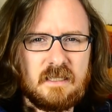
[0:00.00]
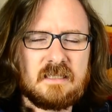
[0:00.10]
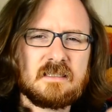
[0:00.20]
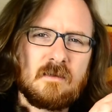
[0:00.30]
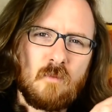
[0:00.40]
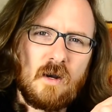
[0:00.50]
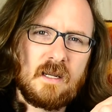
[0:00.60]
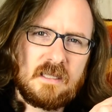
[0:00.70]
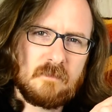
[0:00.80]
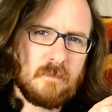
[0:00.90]
It's somewhere
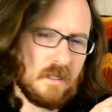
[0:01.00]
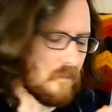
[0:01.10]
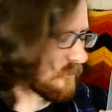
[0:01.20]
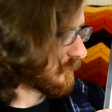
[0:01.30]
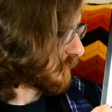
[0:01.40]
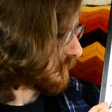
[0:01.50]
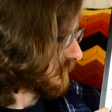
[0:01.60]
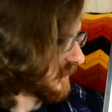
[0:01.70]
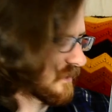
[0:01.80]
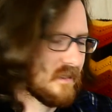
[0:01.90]
in the middle.
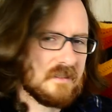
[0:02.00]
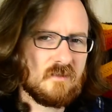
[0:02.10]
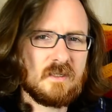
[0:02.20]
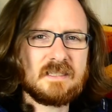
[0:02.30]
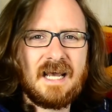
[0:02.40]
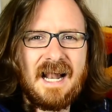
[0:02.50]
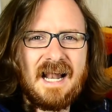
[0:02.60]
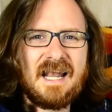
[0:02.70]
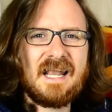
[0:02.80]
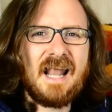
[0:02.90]
So it's
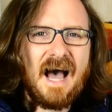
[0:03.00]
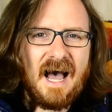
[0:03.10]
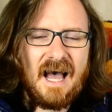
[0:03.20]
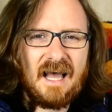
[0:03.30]
la.